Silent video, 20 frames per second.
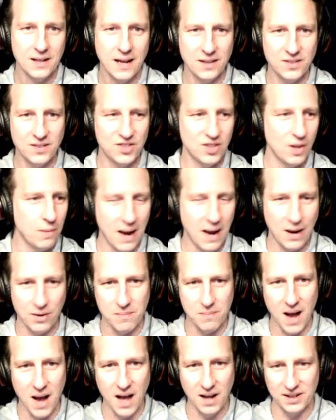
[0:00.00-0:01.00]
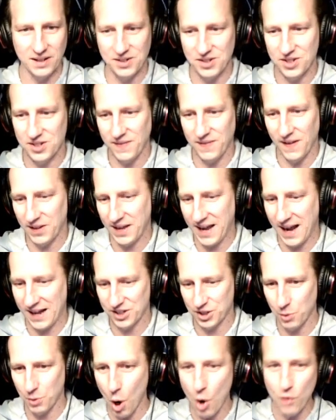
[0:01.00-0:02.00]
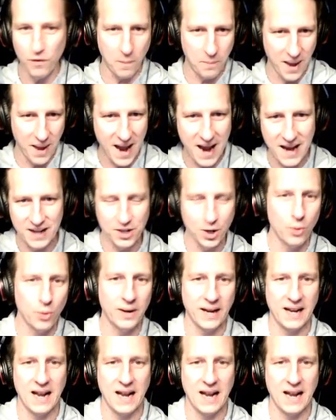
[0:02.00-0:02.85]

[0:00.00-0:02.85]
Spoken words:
And somehow the Marlins felt they had to overpay to go and